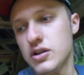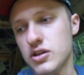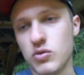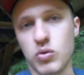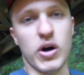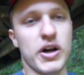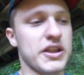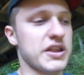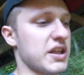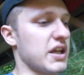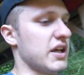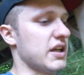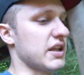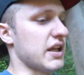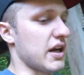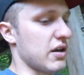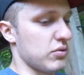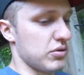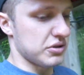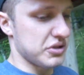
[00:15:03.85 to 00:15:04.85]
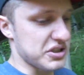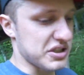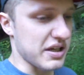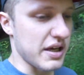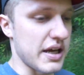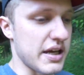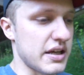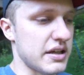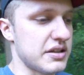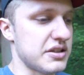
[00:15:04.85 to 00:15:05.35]
The one thing that I will
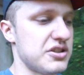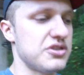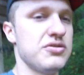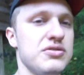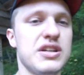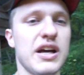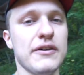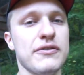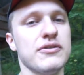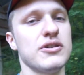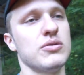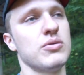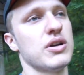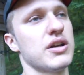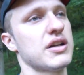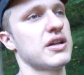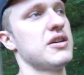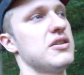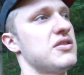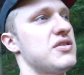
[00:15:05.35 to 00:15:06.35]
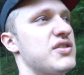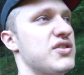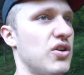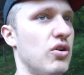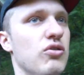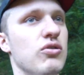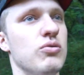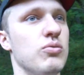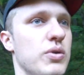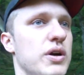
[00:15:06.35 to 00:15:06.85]
say is you definitely want to
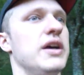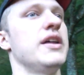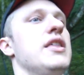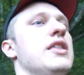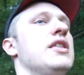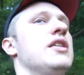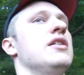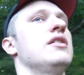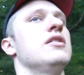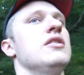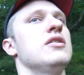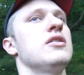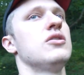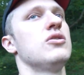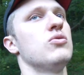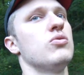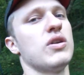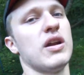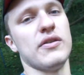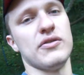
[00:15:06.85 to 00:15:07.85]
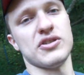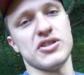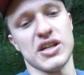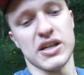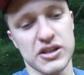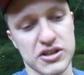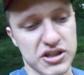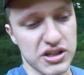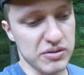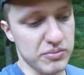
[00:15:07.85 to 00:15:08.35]
consult with whatever
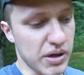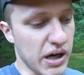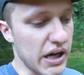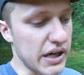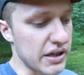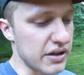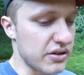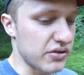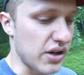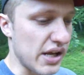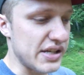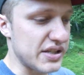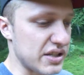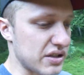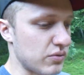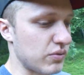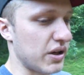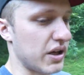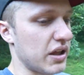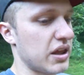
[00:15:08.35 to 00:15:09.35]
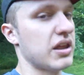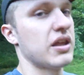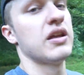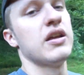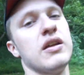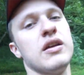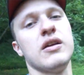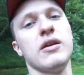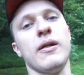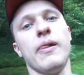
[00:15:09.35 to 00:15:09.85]
sanctioning body you're racing with.
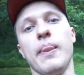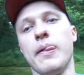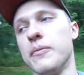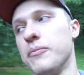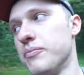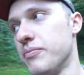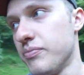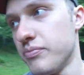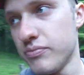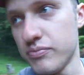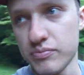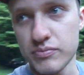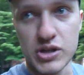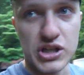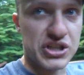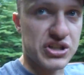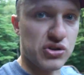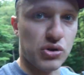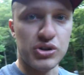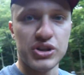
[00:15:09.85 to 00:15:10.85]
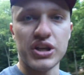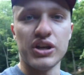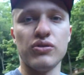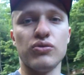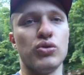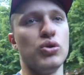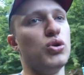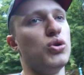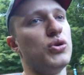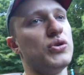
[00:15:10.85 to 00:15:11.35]
Consult their
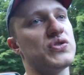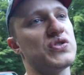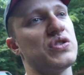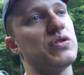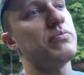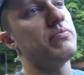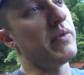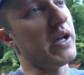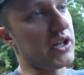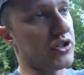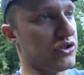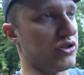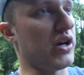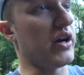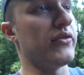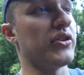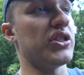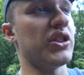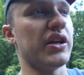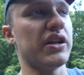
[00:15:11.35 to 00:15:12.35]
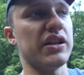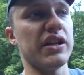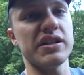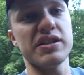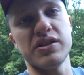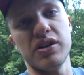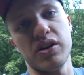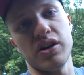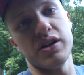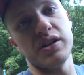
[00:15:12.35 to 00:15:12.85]
rules, make sure everything
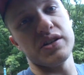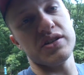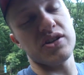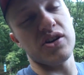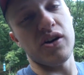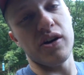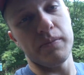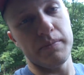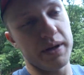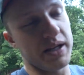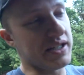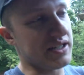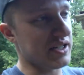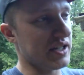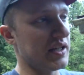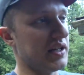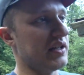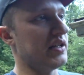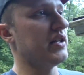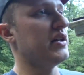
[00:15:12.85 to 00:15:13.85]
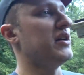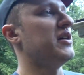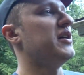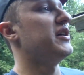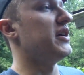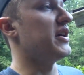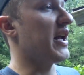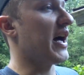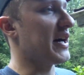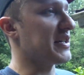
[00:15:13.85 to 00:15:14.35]
that's done on this car meets it.
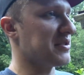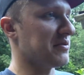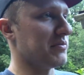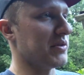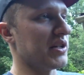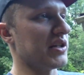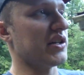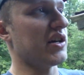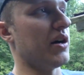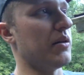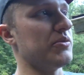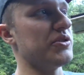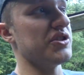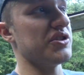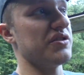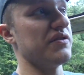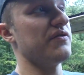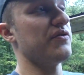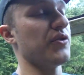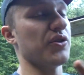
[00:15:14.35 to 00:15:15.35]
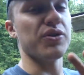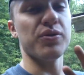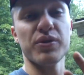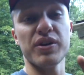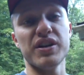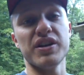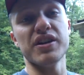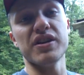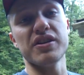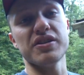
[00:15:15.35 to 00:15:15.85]
It hasn't been in competition for
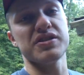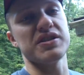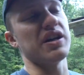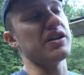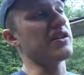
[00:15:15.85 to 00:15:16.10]
3 years.